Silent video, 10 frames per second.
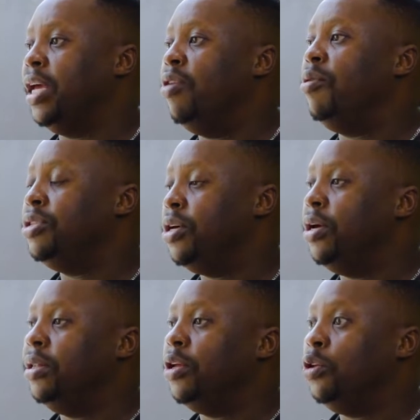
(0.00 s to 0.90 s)
in
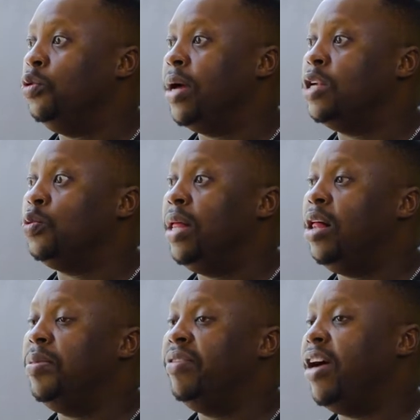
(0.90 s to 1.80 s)
return, you guys will
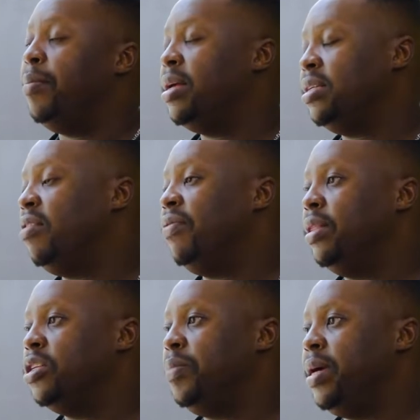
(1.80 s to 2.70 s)
help me find myself
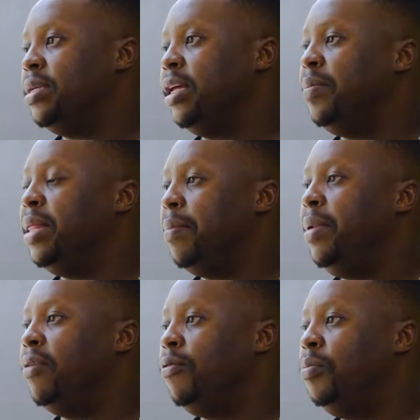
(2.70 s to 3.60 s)
in the space and give me that
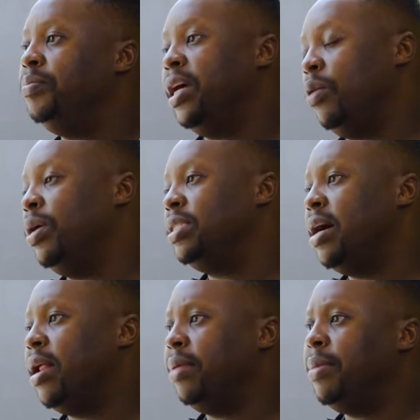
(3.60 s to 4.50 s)
platform. And it worked
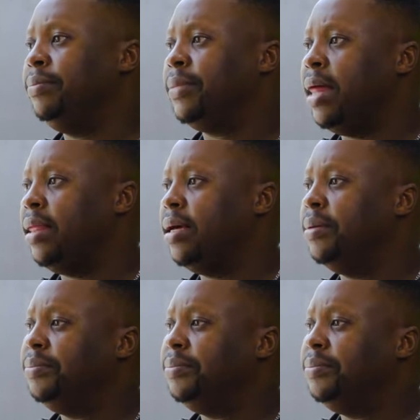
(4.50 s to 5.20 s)
out, I think.